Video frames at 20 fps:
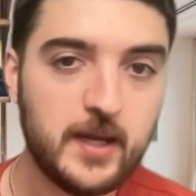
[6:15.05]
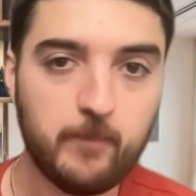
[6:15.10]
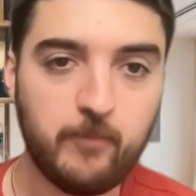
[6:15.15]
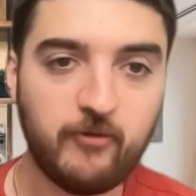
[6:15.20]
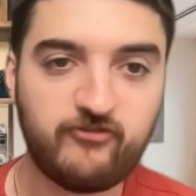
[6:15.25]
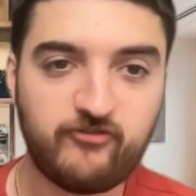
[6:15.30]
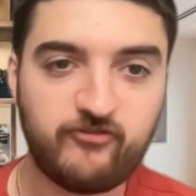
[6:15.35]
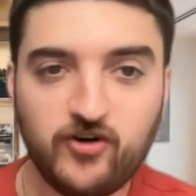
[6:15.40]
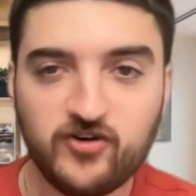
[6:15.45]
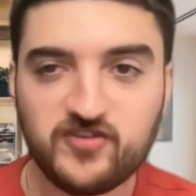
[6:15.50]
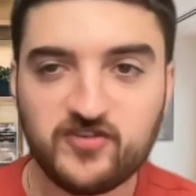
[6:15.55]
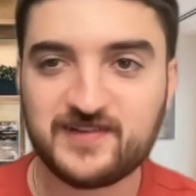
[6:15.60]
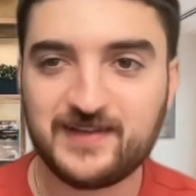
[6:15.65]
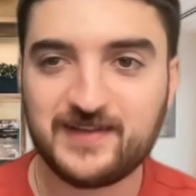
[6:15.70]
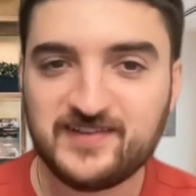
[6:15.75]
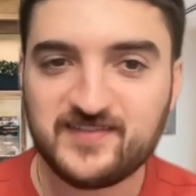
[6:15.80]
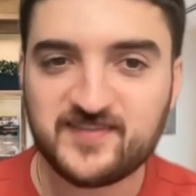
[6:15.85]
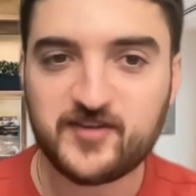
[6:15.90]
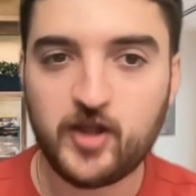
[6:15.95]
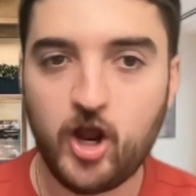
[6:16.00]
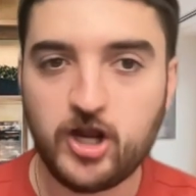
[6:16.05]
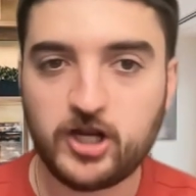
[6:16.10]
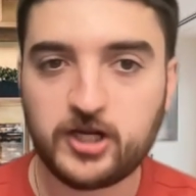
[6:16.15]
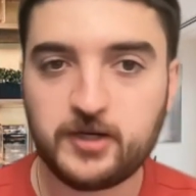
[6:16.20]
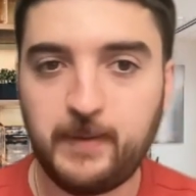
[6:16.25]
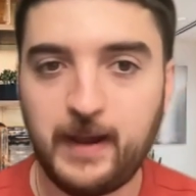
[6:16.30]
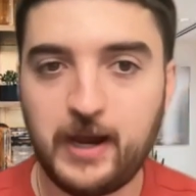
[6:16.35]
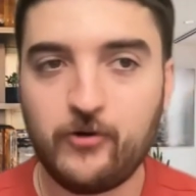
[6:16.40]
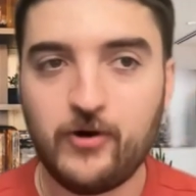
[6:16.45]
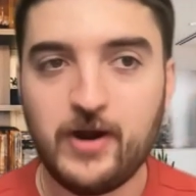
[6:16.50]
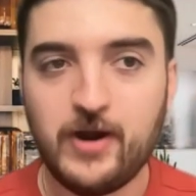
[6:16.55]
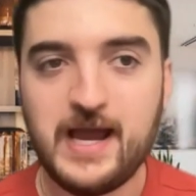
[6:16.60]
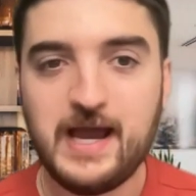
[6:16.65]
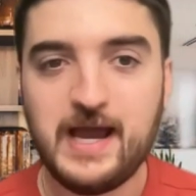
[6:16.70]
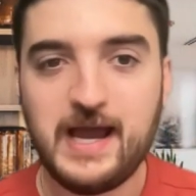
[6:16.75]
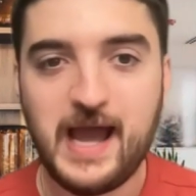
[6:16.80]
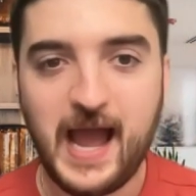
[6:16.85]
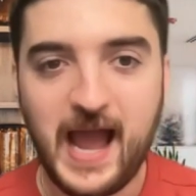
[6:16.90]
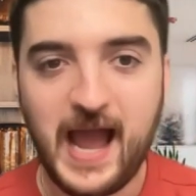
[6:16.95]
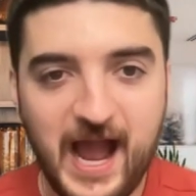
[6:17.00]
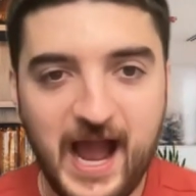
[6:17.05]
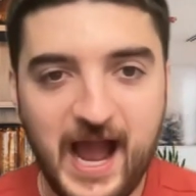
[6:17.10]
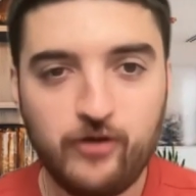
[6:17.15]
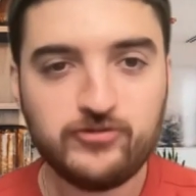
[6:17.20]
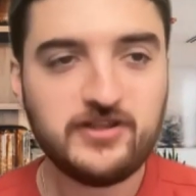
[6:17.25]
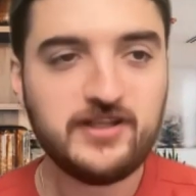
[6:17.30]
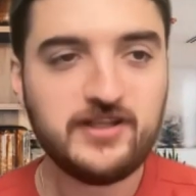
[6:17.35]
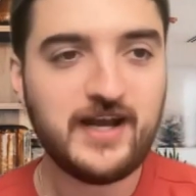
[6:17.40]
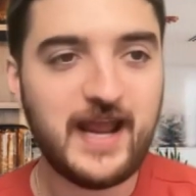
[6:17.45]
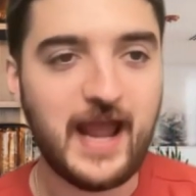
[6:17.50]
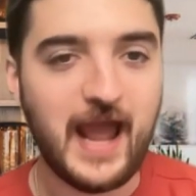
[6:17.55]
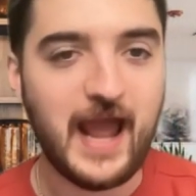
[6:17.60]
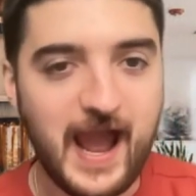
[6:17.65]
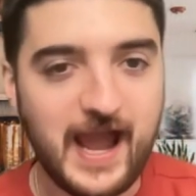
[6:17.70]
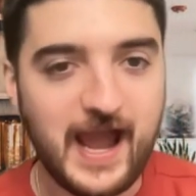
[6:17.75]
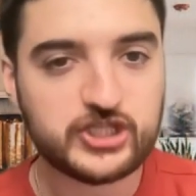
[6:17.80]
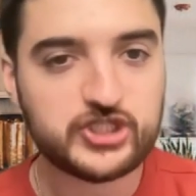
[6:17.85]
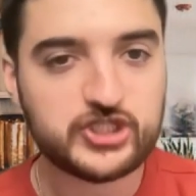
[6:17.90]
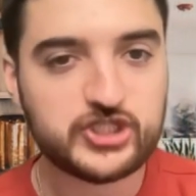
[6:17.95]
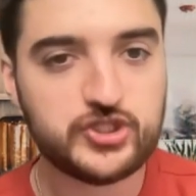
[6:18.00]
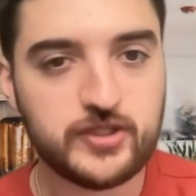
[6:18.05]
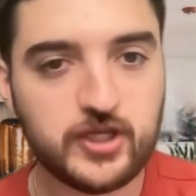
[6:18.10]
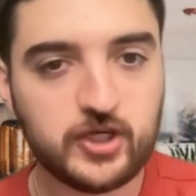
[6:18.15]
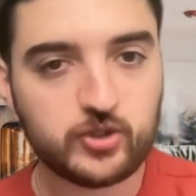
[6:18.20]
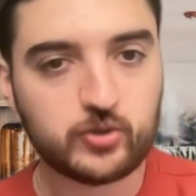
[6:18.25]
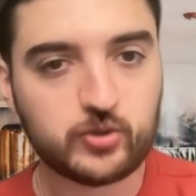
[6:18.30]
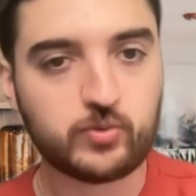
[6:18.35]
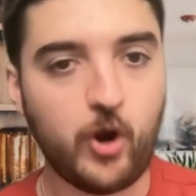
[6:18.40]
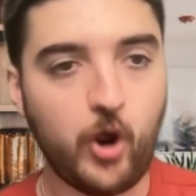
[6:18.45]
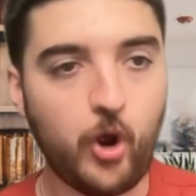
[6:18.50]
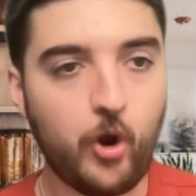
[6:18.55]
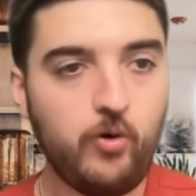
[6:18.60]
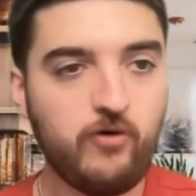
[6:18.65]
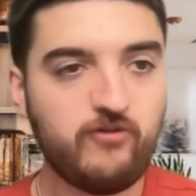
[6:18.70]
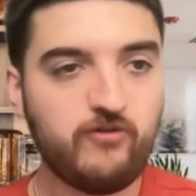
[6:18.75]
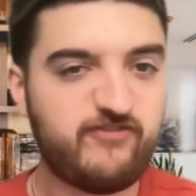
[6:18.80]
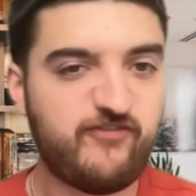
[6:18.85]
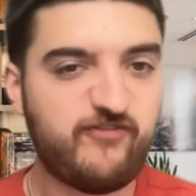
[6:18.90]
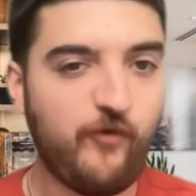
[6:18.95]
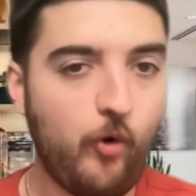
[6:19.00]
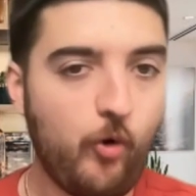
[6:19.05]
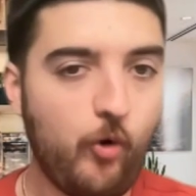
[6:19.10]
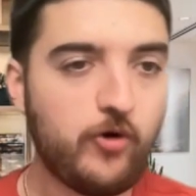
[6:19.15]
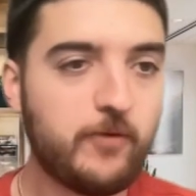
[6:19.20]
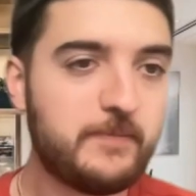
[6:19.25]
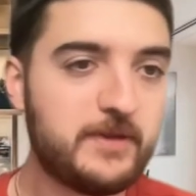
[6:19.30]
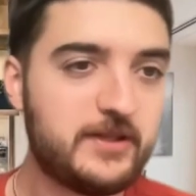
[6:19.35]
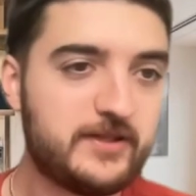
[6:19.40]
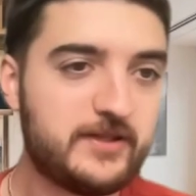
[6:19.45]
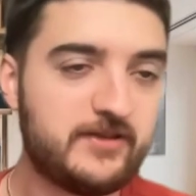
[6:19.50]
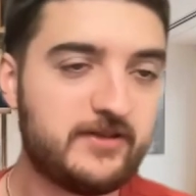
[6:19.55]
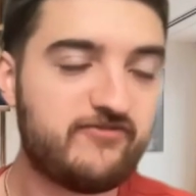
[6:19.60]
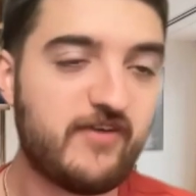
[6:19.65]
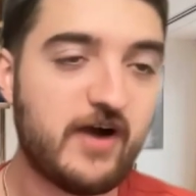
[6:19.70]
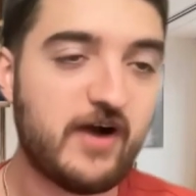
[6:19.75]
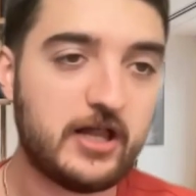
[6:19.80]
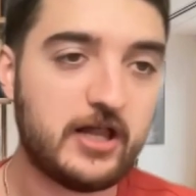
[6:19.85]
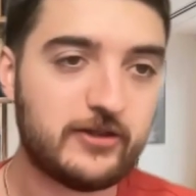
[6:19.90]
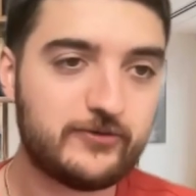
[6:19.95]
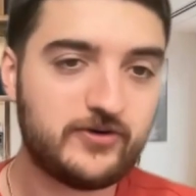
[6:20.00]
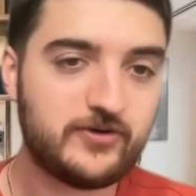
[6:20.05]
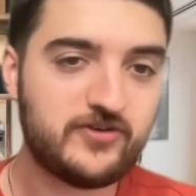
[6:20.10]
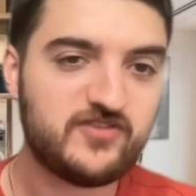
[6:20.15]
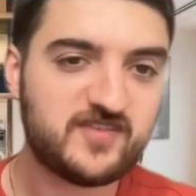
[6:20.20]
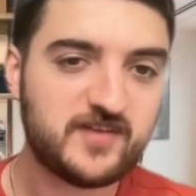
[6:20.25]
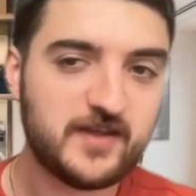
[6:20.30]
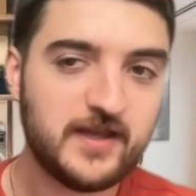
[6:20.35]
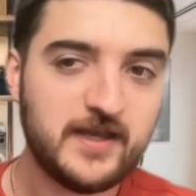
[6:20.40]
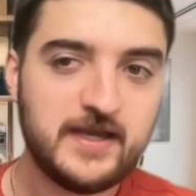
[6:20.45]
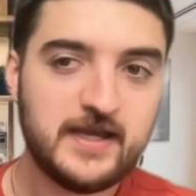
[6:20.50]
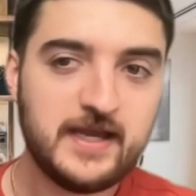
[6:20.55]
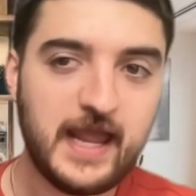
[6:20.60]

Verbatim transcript: But first, let's talk about how did I actually grow 4 million followers?